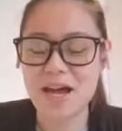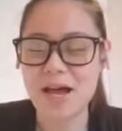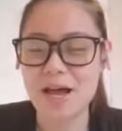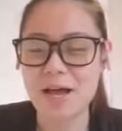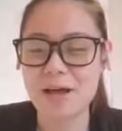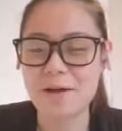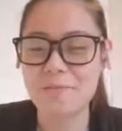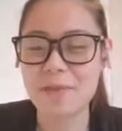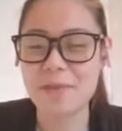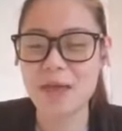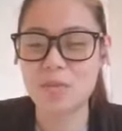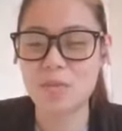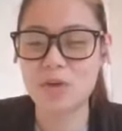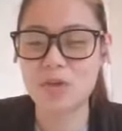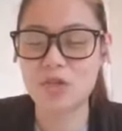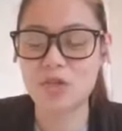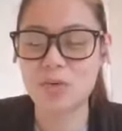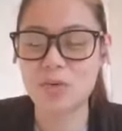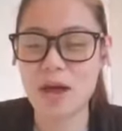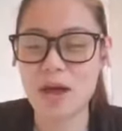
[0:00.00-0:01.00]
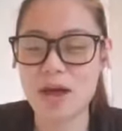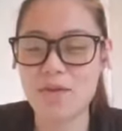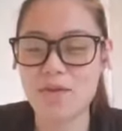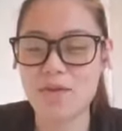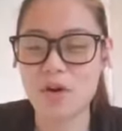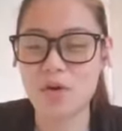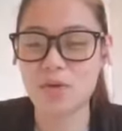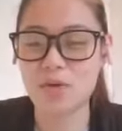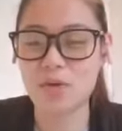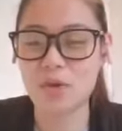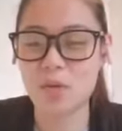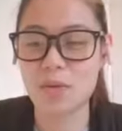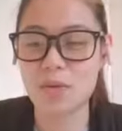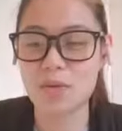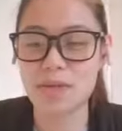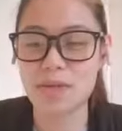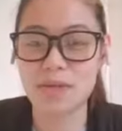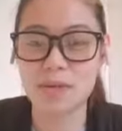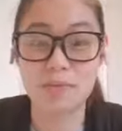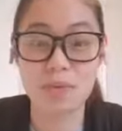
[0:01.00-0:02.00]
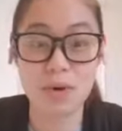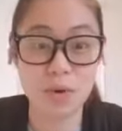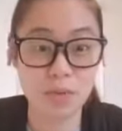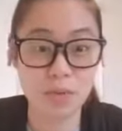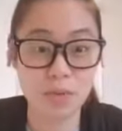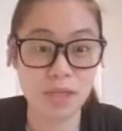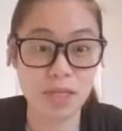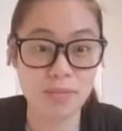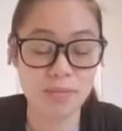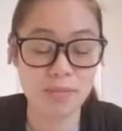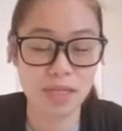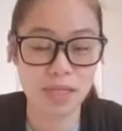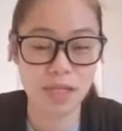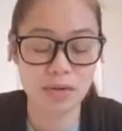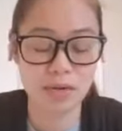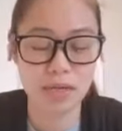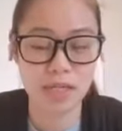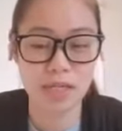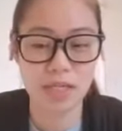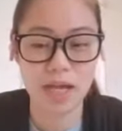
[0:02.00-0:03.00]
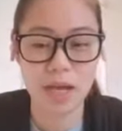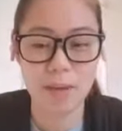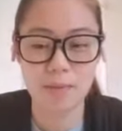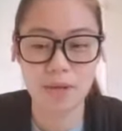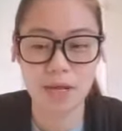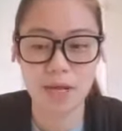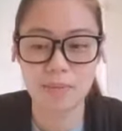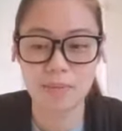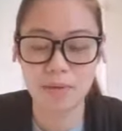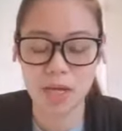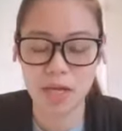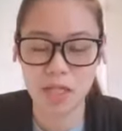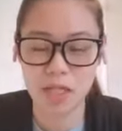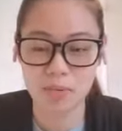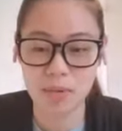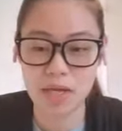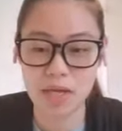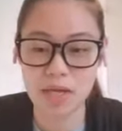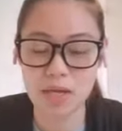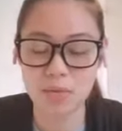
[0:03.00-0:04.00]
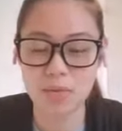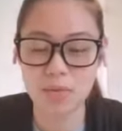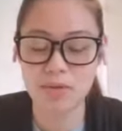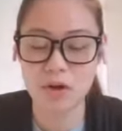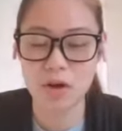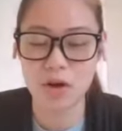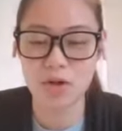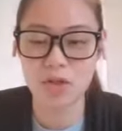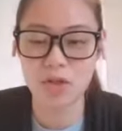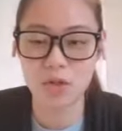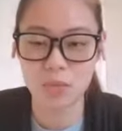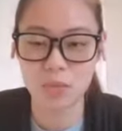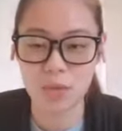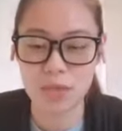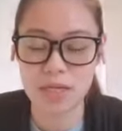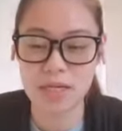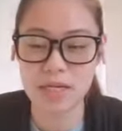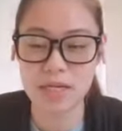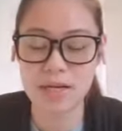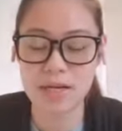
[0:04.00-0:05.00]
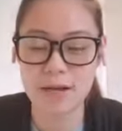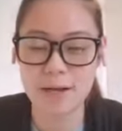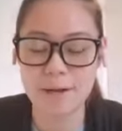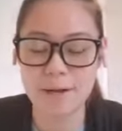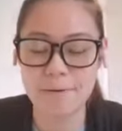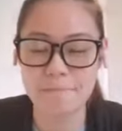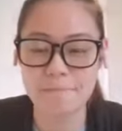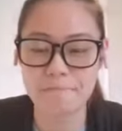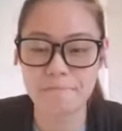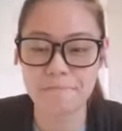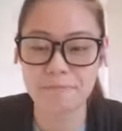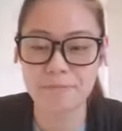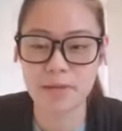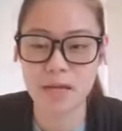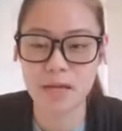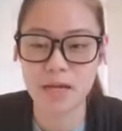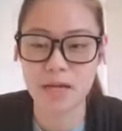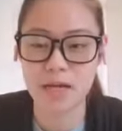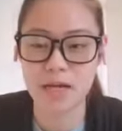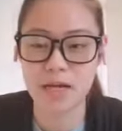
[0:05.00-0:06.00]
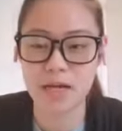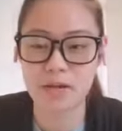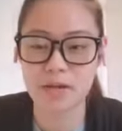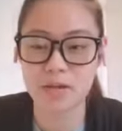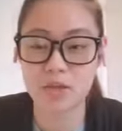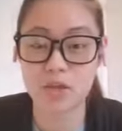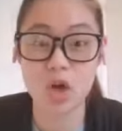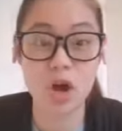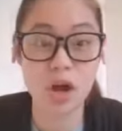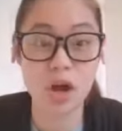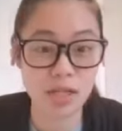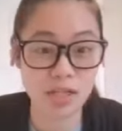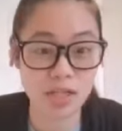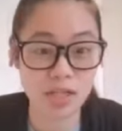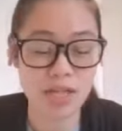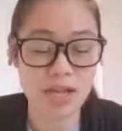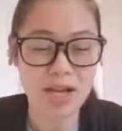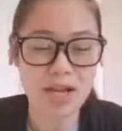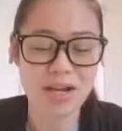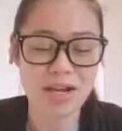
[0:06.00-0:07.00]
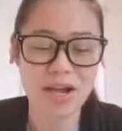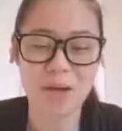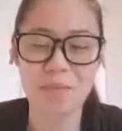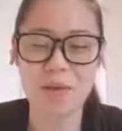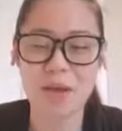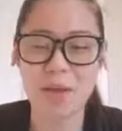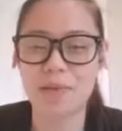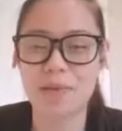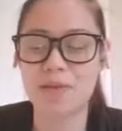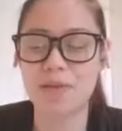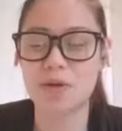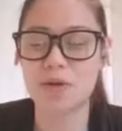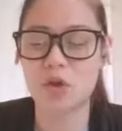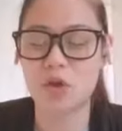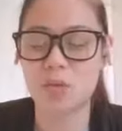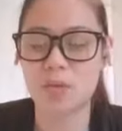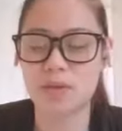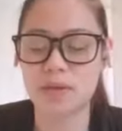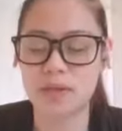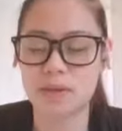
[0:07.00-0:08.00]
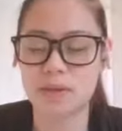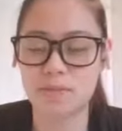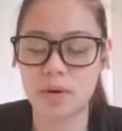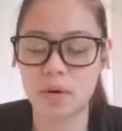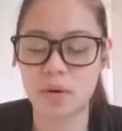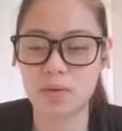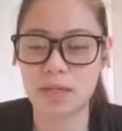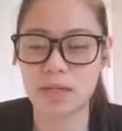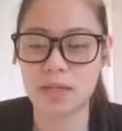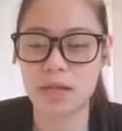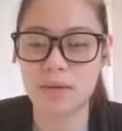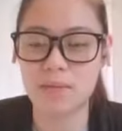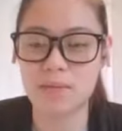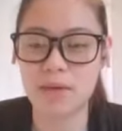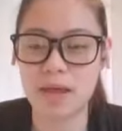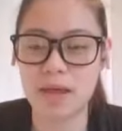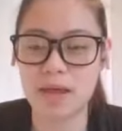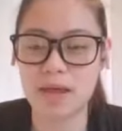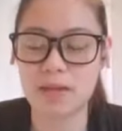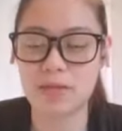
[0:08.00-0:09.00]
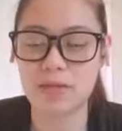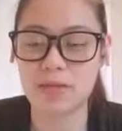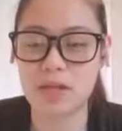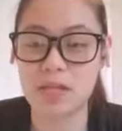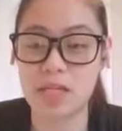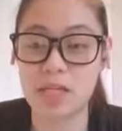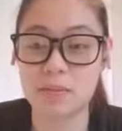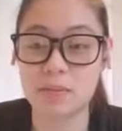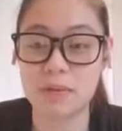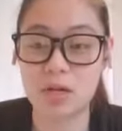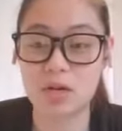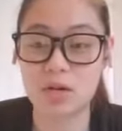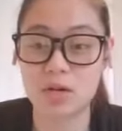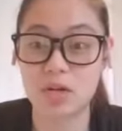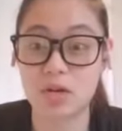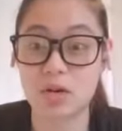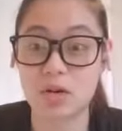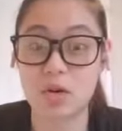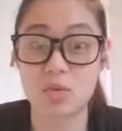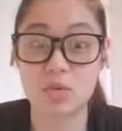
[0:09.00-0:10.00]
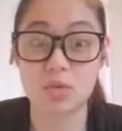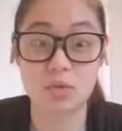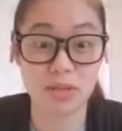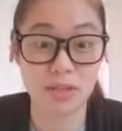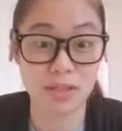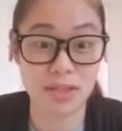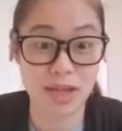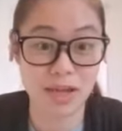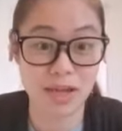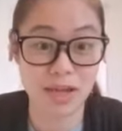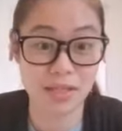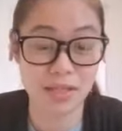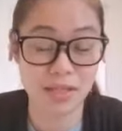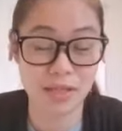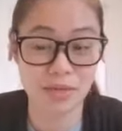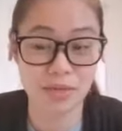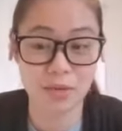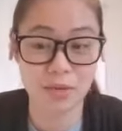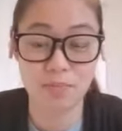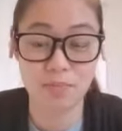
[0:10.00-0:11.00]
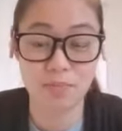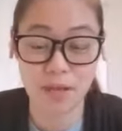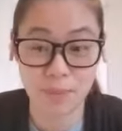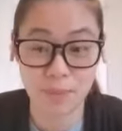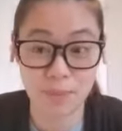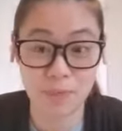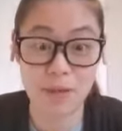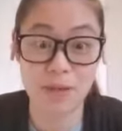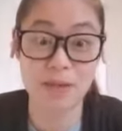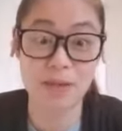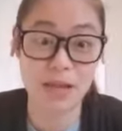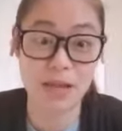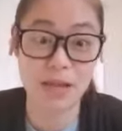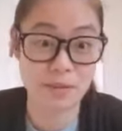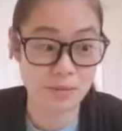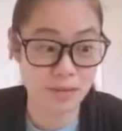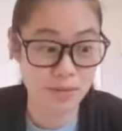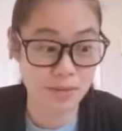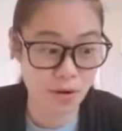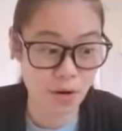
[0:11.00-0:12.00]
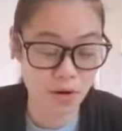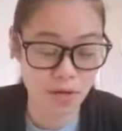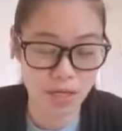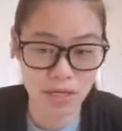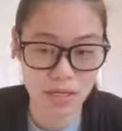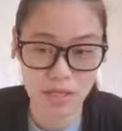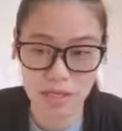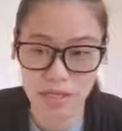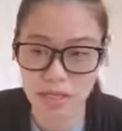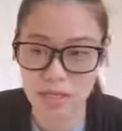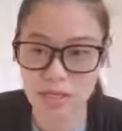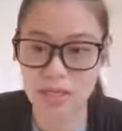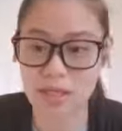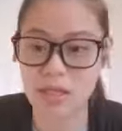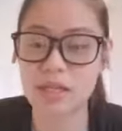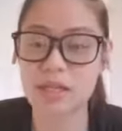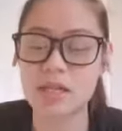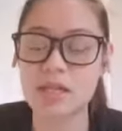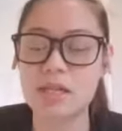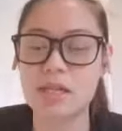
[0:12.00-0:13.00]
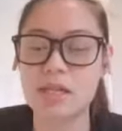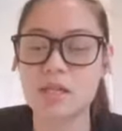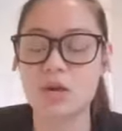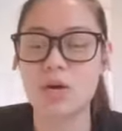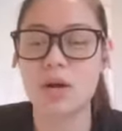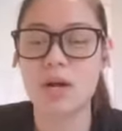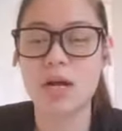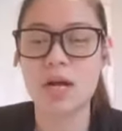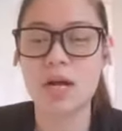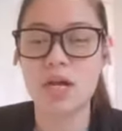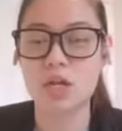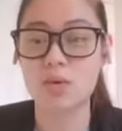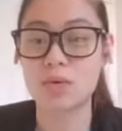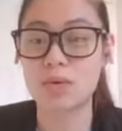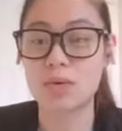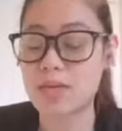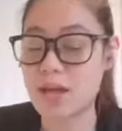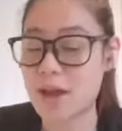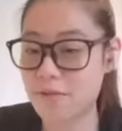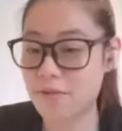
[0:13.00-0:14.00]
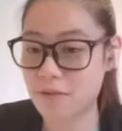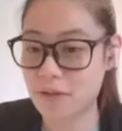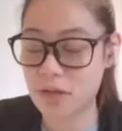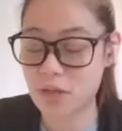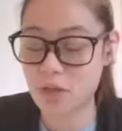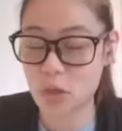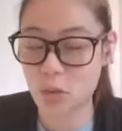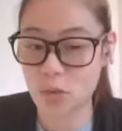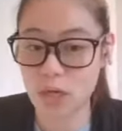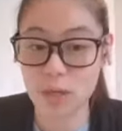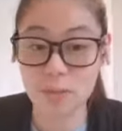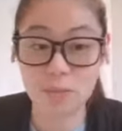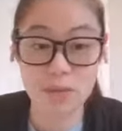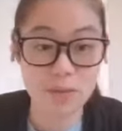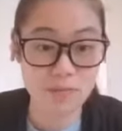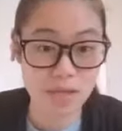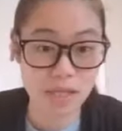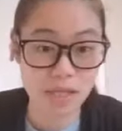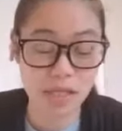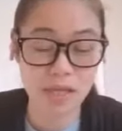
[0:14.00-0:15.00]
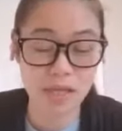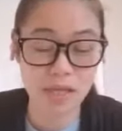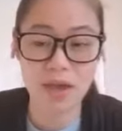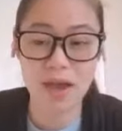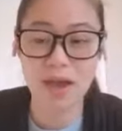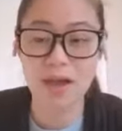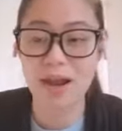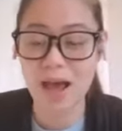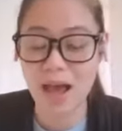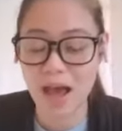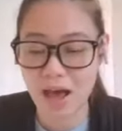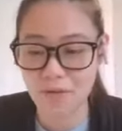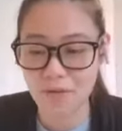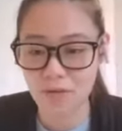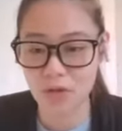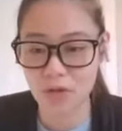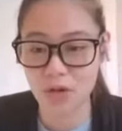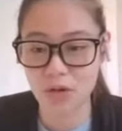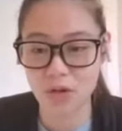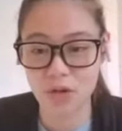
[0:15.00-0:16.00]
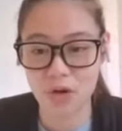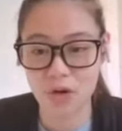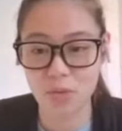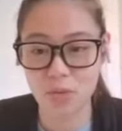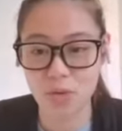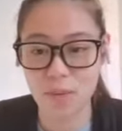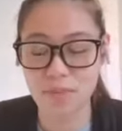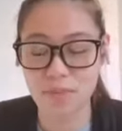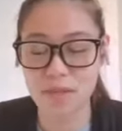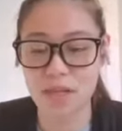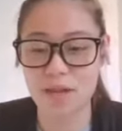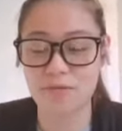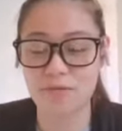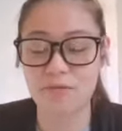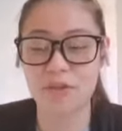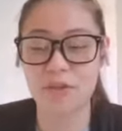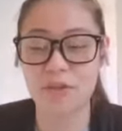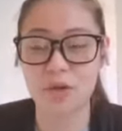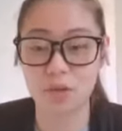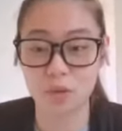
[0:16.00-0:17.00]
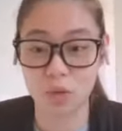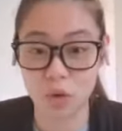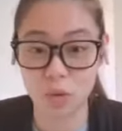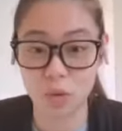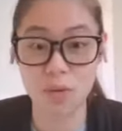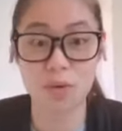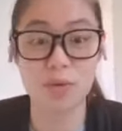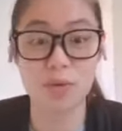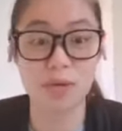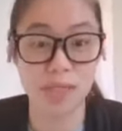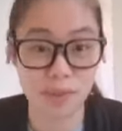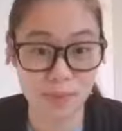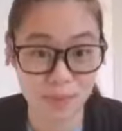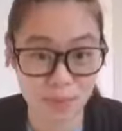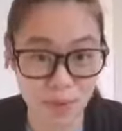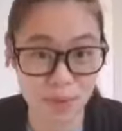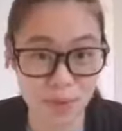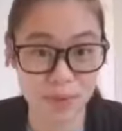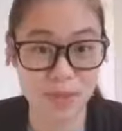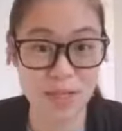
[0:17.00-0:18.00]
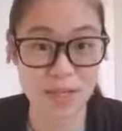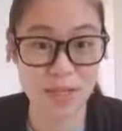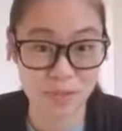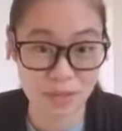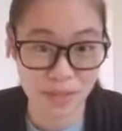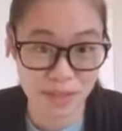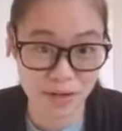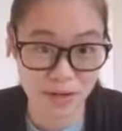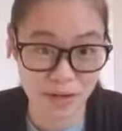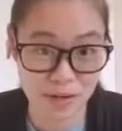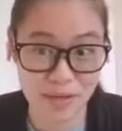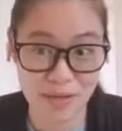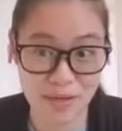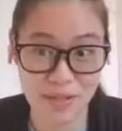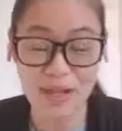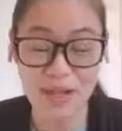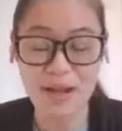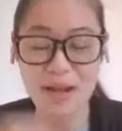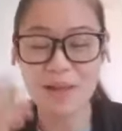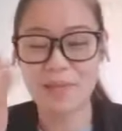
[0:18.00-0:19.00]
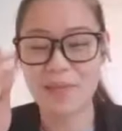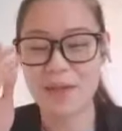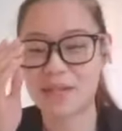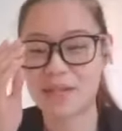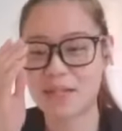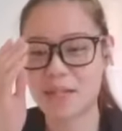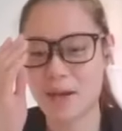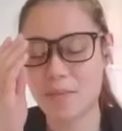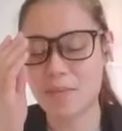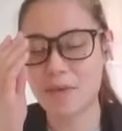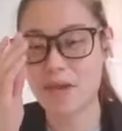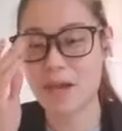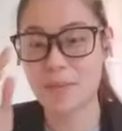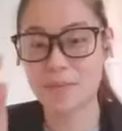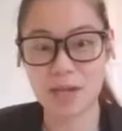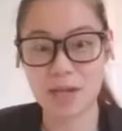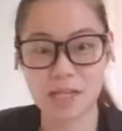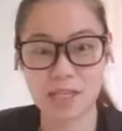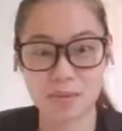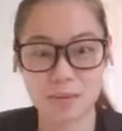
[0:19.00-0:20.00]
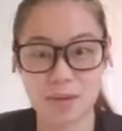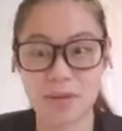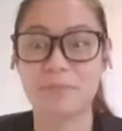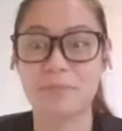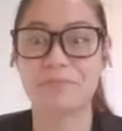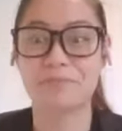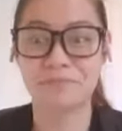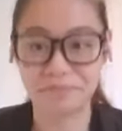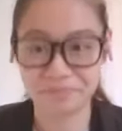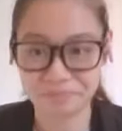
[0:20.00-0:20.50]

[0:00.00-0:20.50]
Um, and we do have our Global Symposium series coming up next week. We've got three um, uh, talks coming up in the Global Symposium, and the speakers are all really excellent. They're big, big names in Parkinson's disease, so you definitely don't want to be missing that. Have a look on our website for the Global Symposium series that's coming up next week.